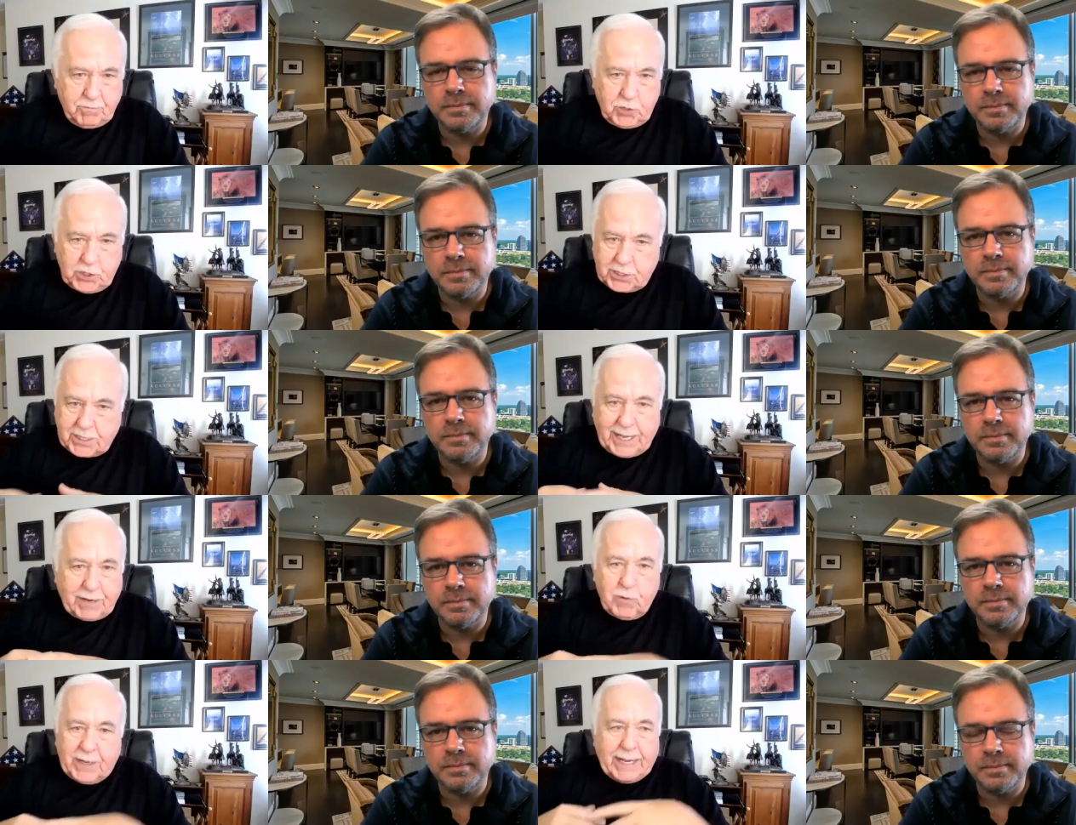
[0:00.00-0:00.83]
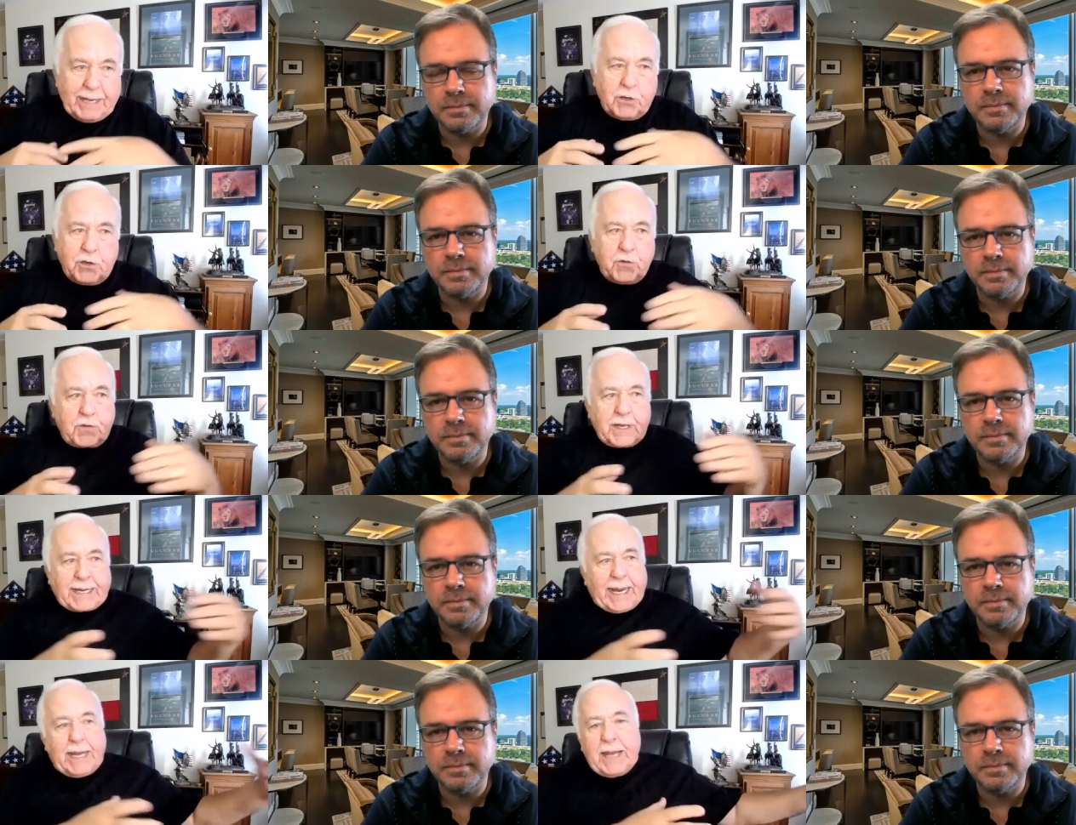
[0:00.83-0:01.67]
Speaker 1: Just like when they used to
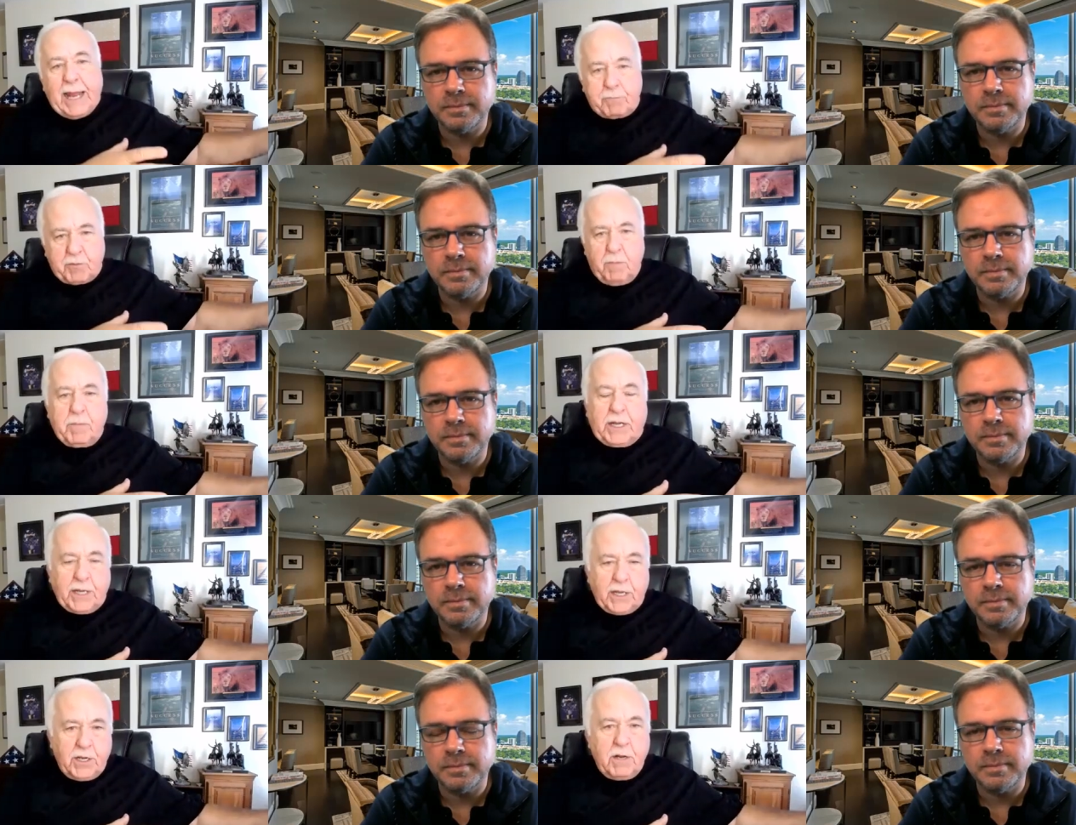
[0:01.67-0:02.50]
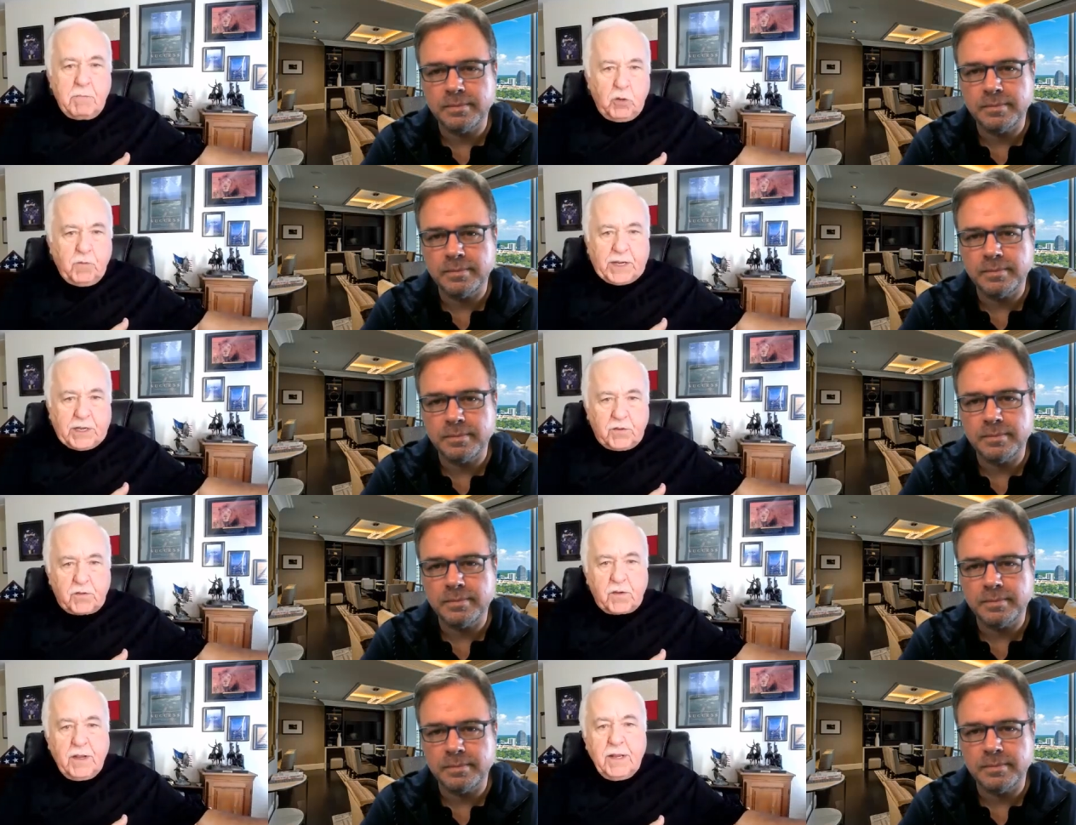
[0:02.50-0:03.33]
kidnap somebody in the
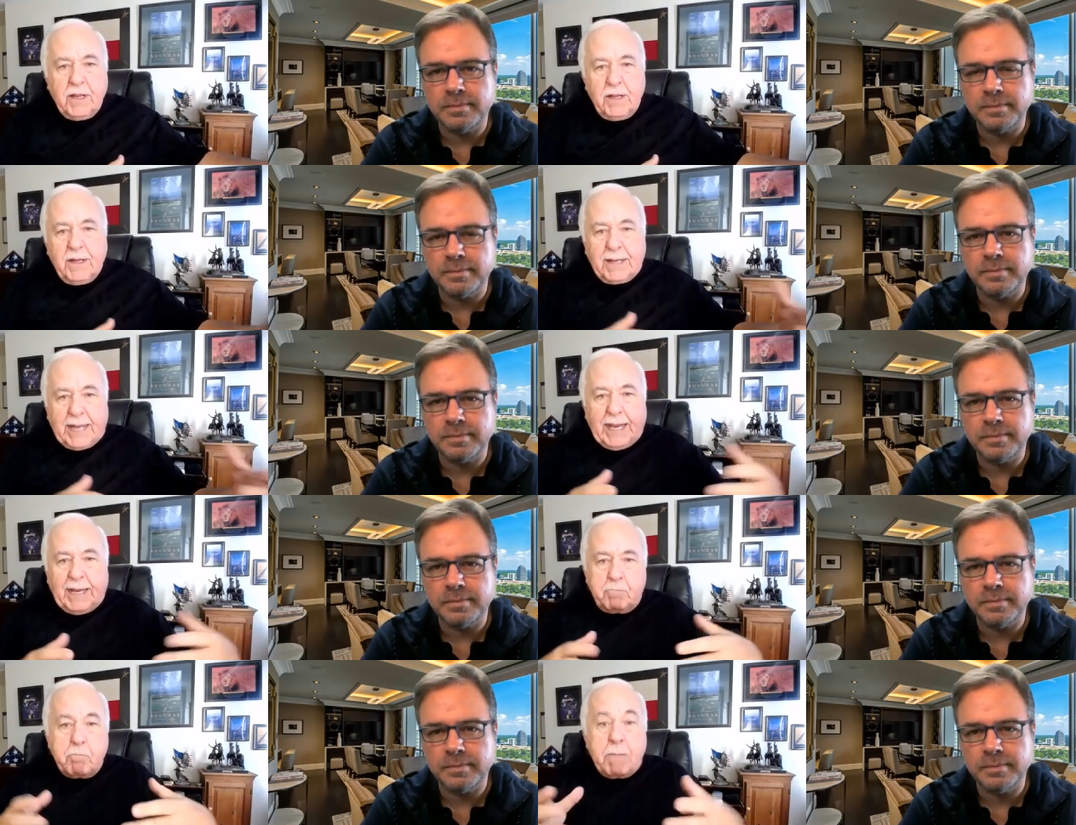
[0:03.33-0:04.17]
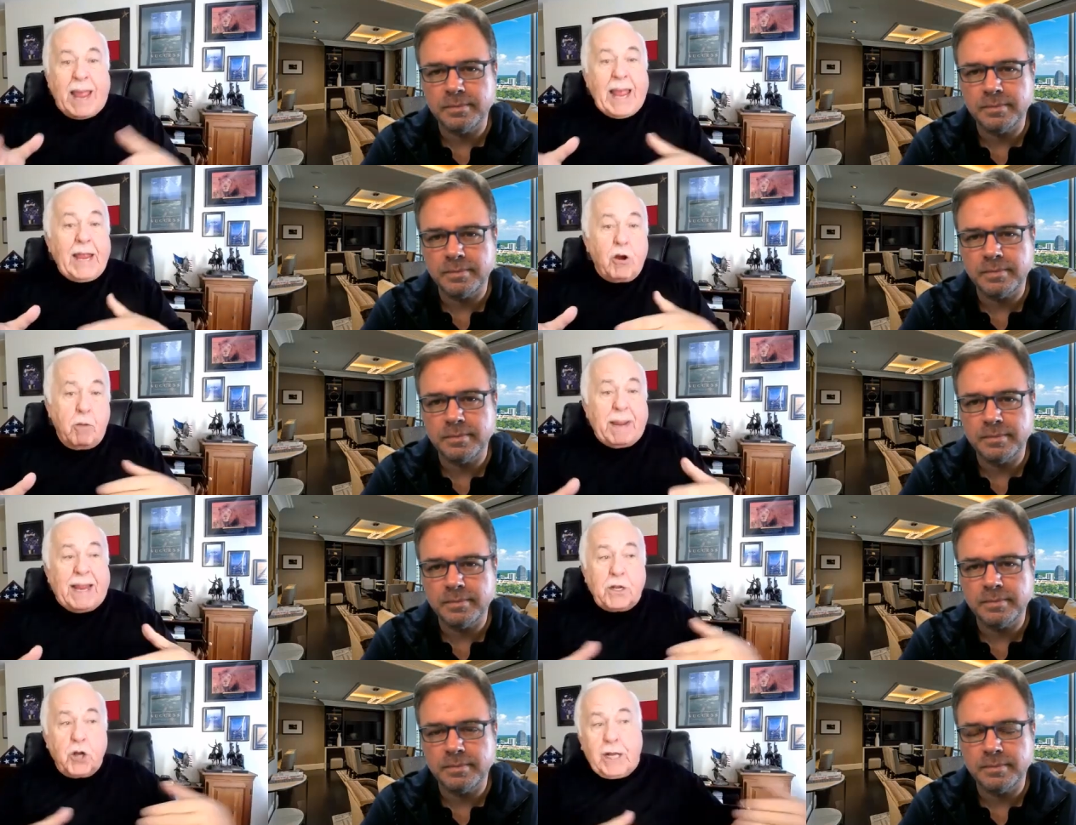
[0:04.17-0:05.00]
movies, they may or
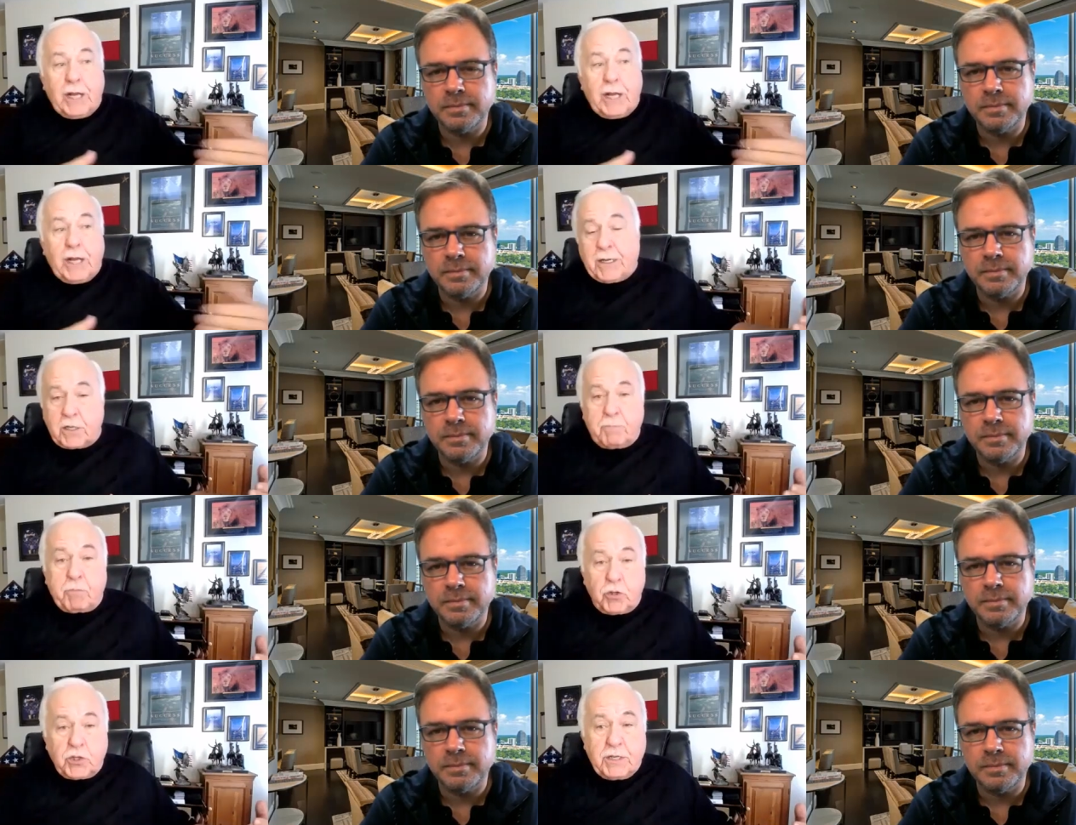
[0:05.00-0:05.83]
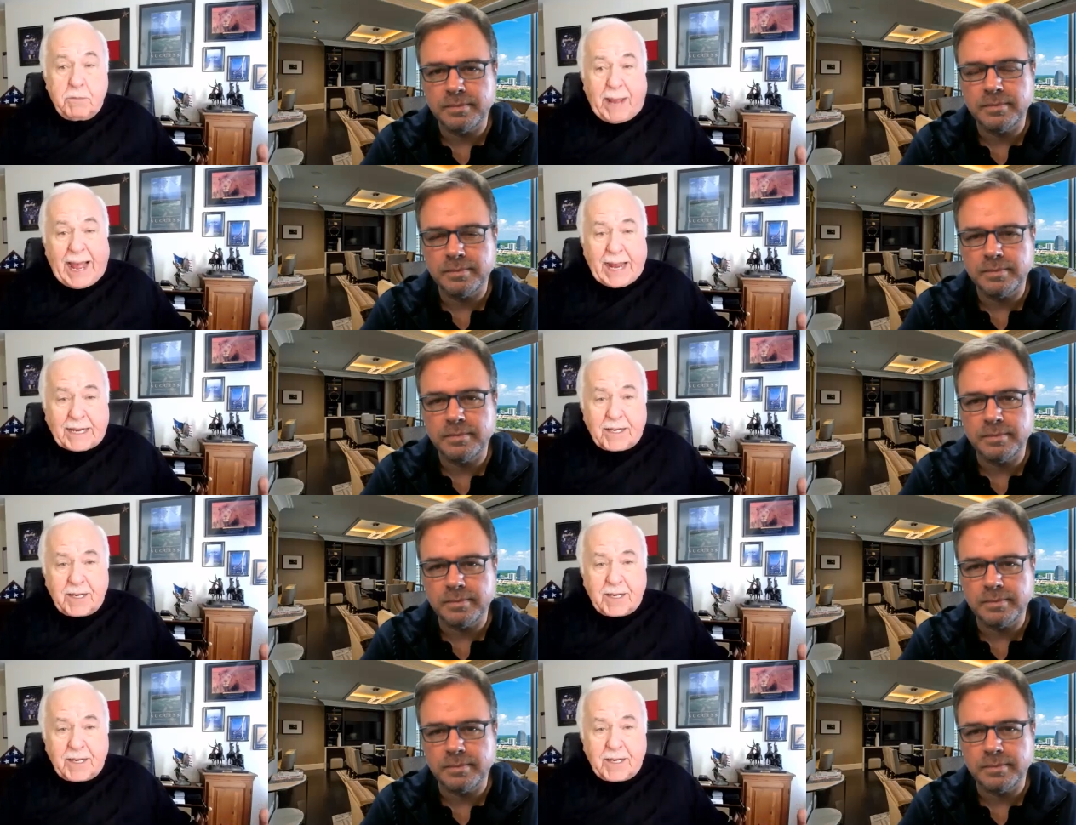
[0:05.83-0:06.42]
may not get the person back.